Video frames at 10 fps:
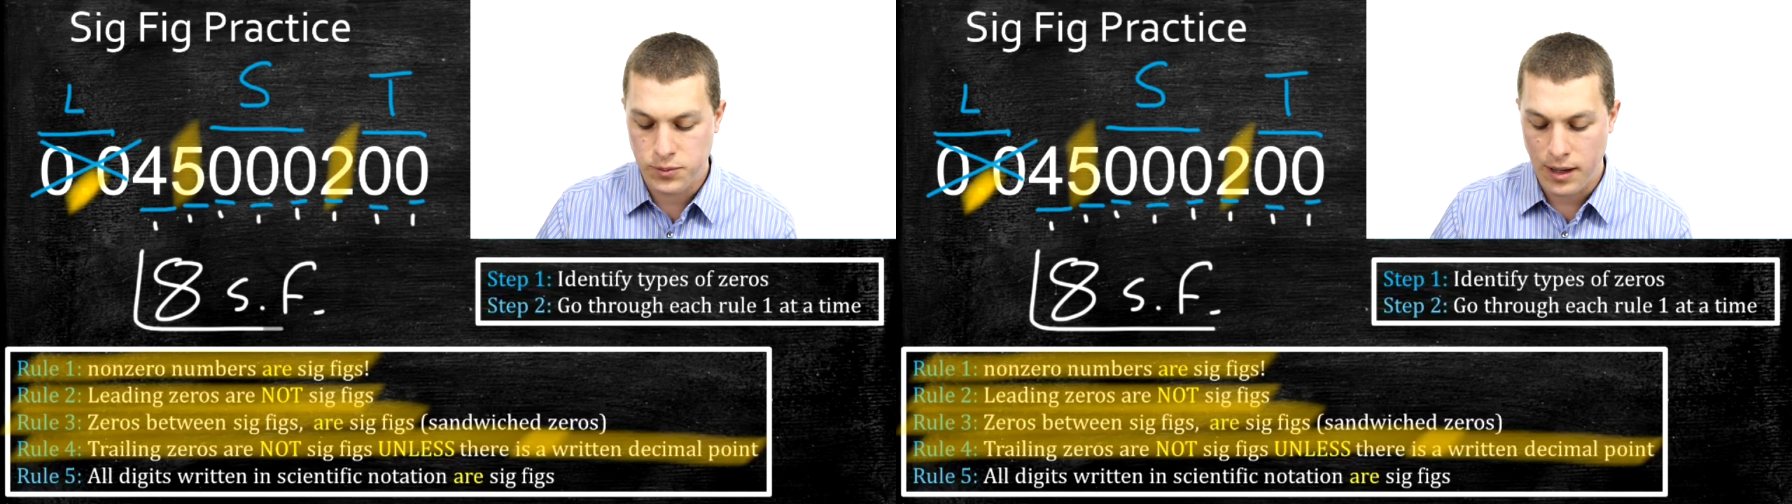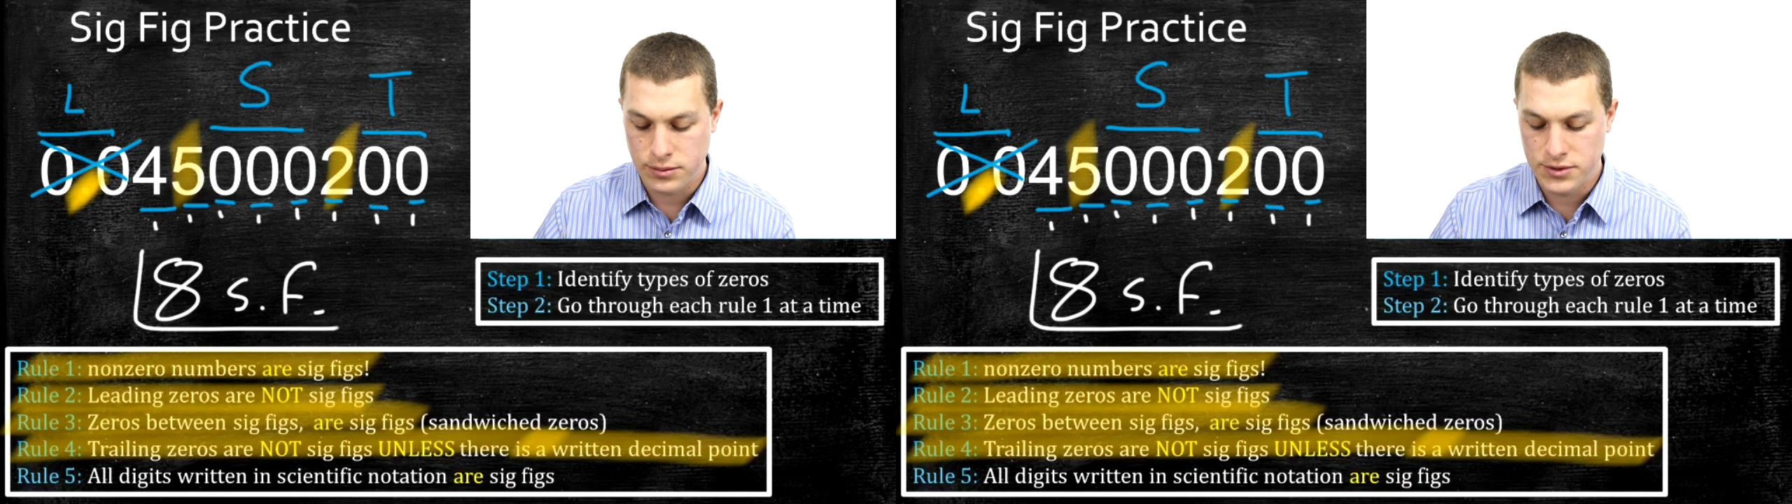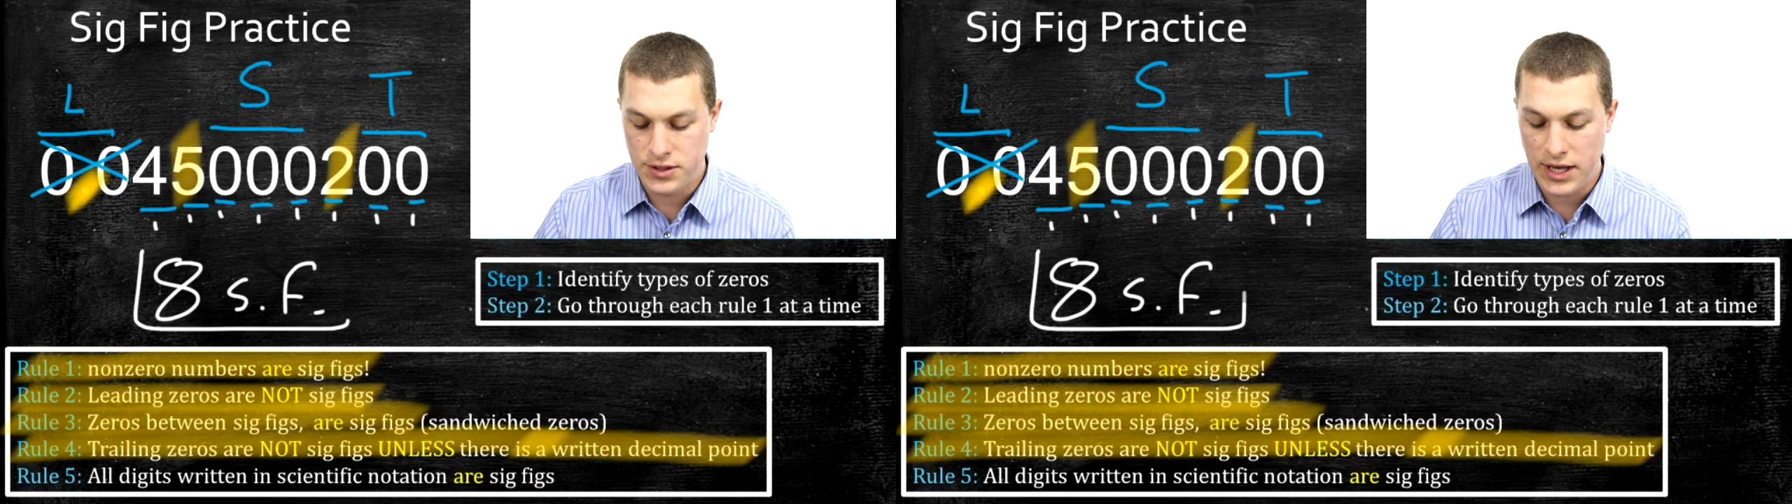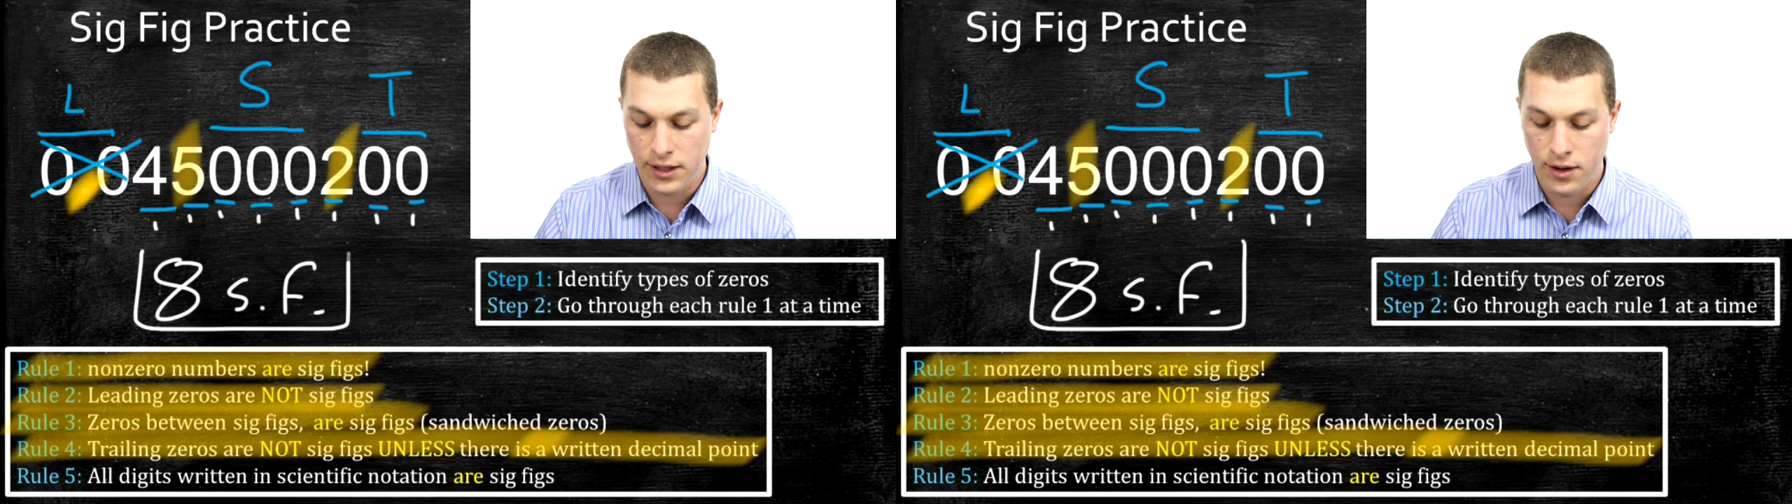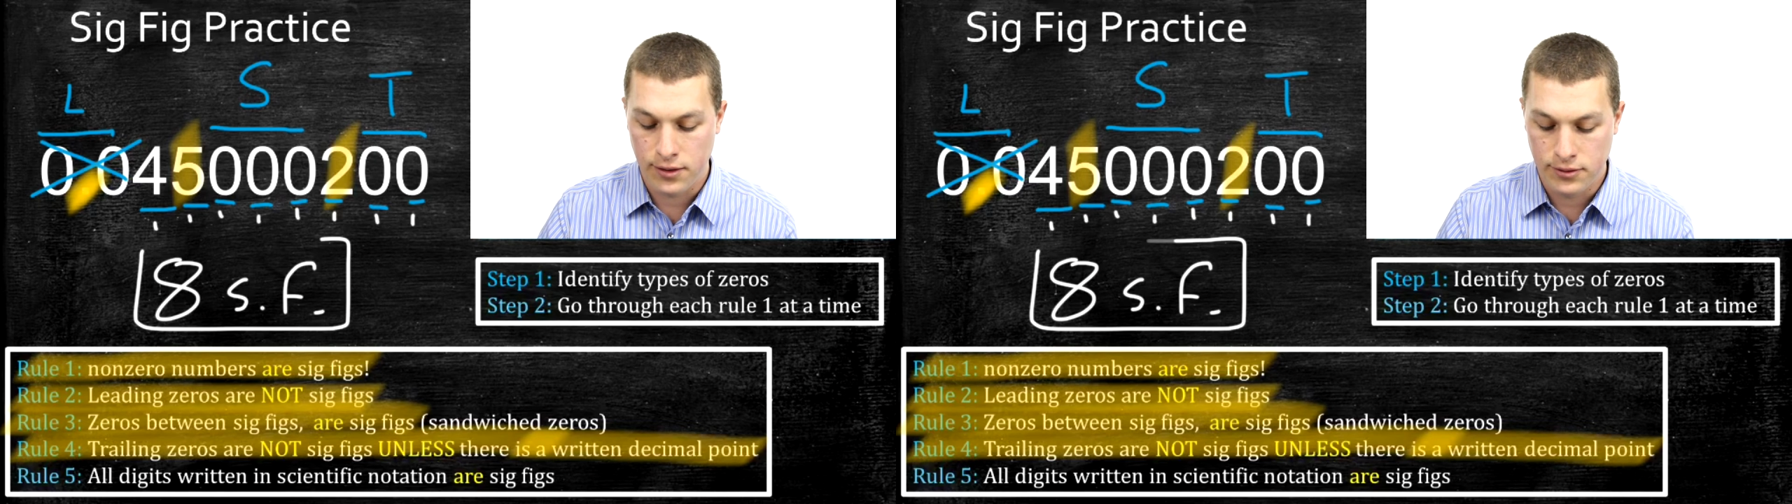problem to take
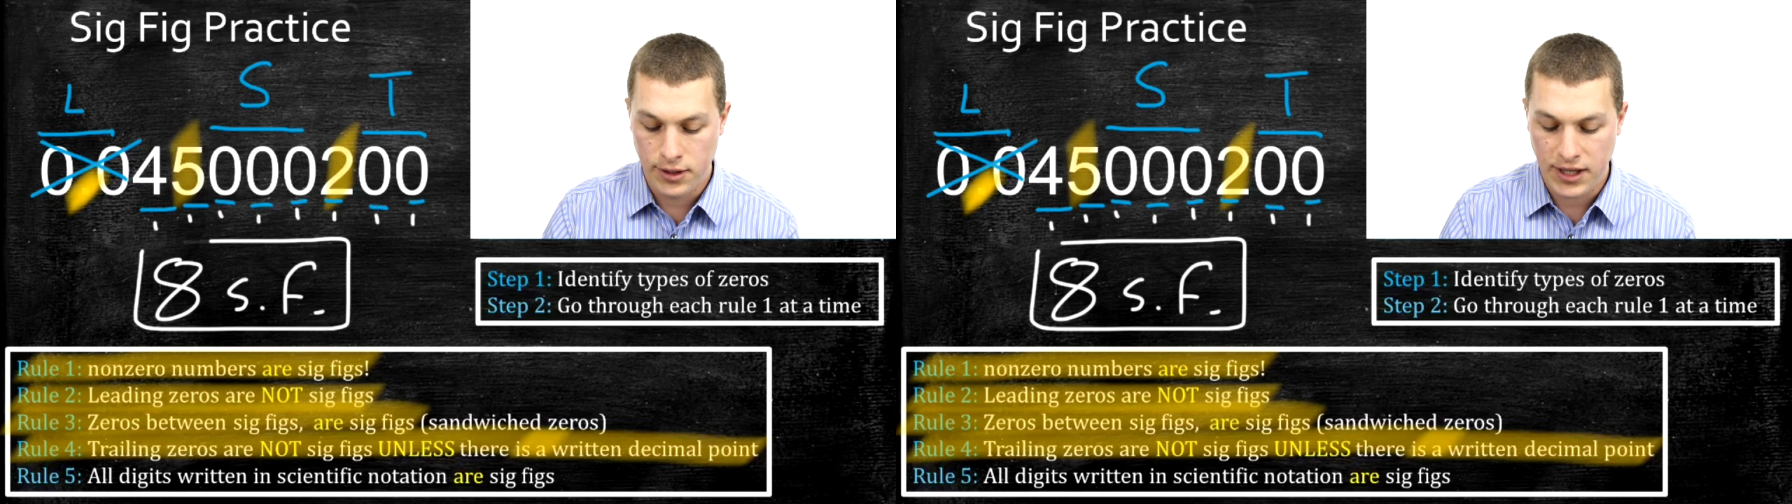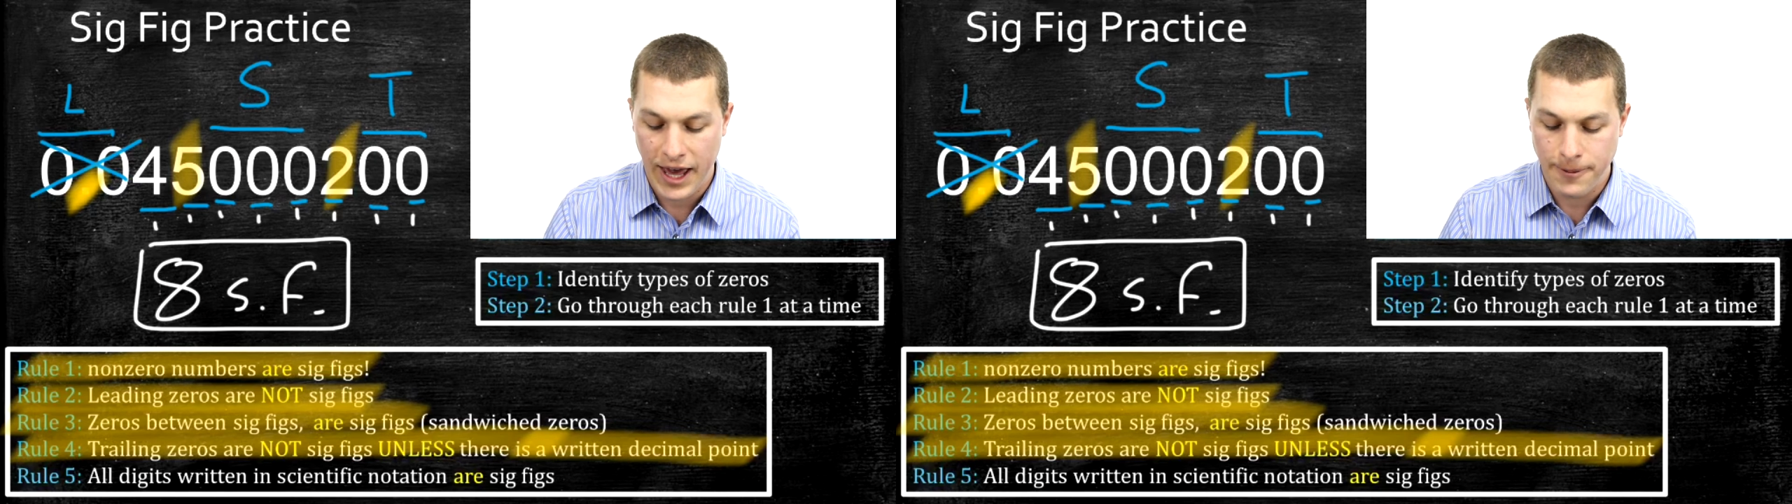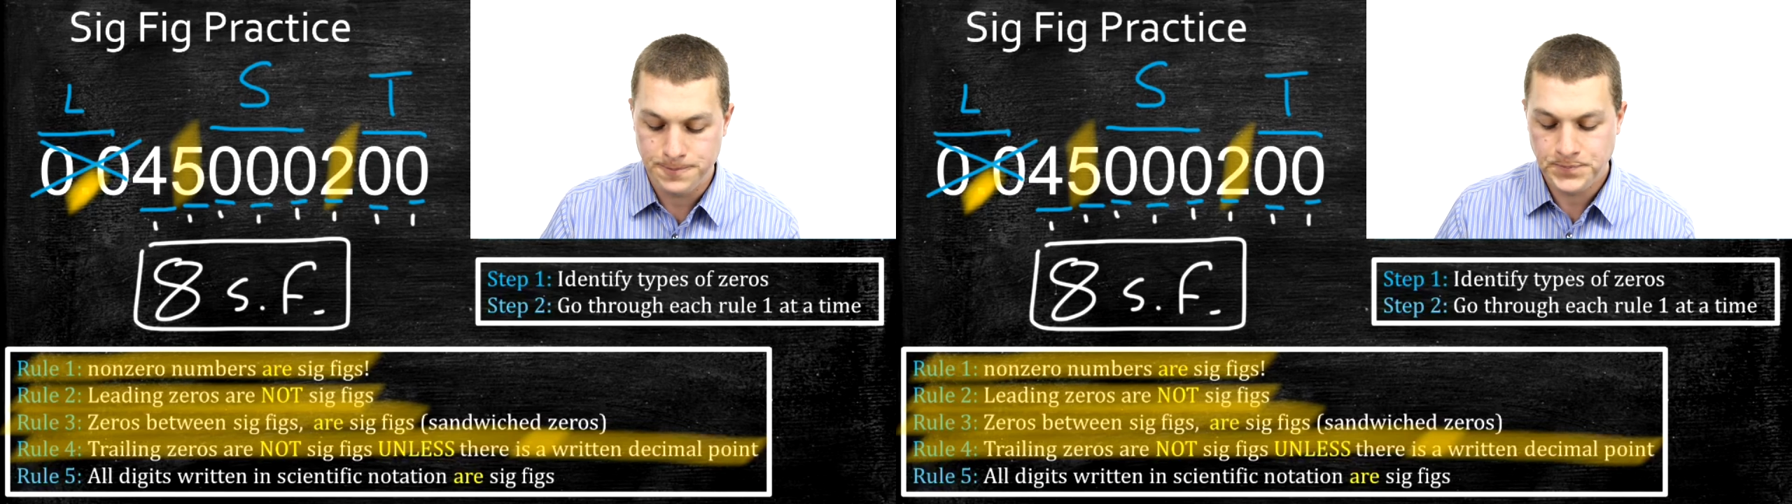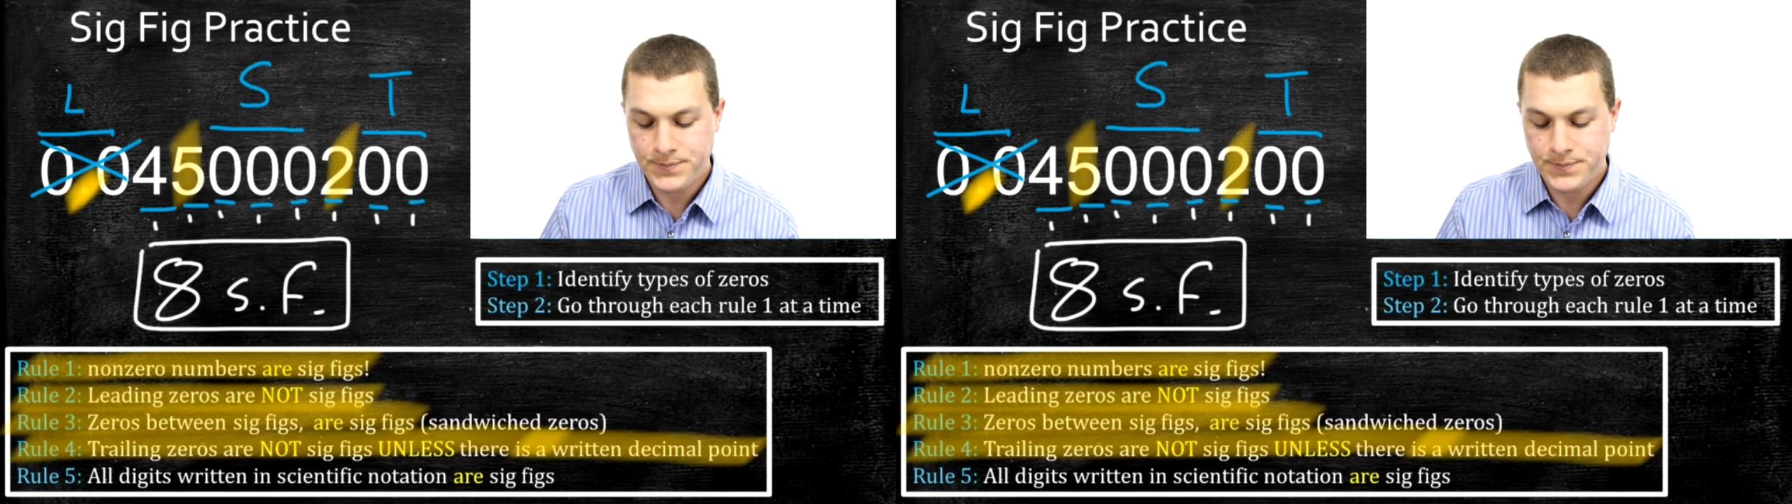another look at.